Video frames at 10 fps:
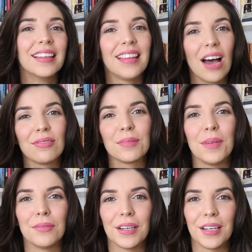That was
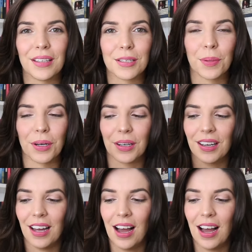me reading this book.